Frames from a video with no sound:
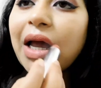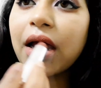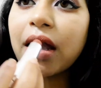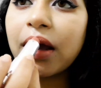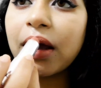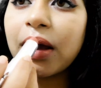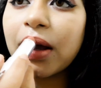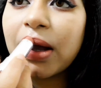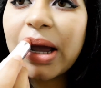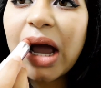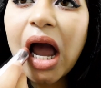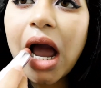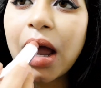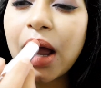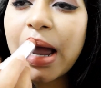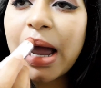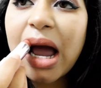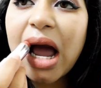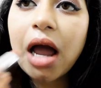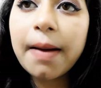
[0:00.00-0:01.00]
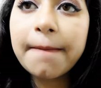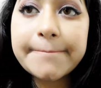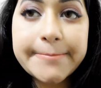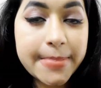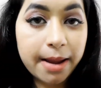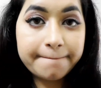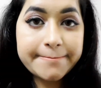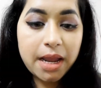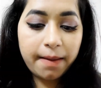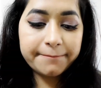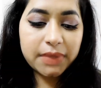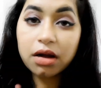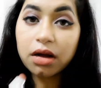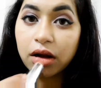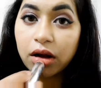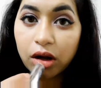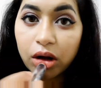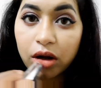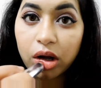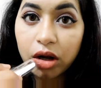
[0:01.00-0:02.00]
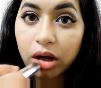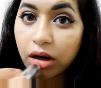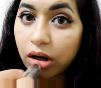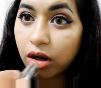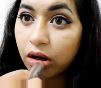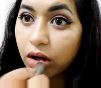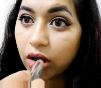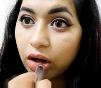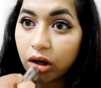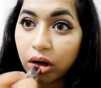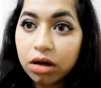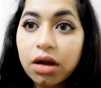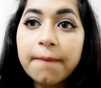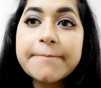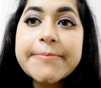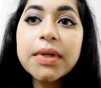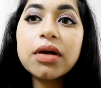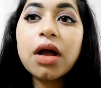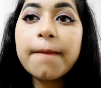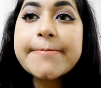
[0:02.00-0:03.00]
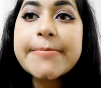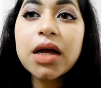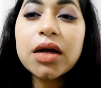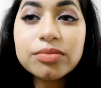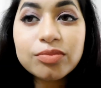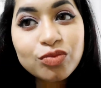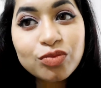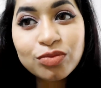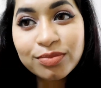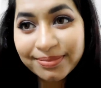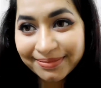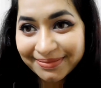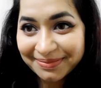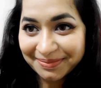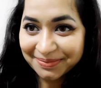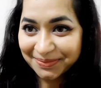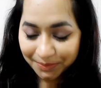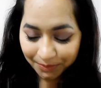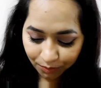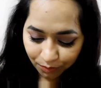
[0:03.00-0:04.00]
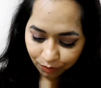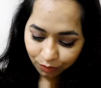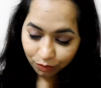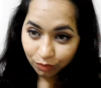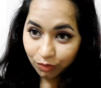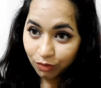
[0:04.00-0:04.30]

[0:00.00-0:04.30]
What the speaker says: nudie and not like really nudie look, and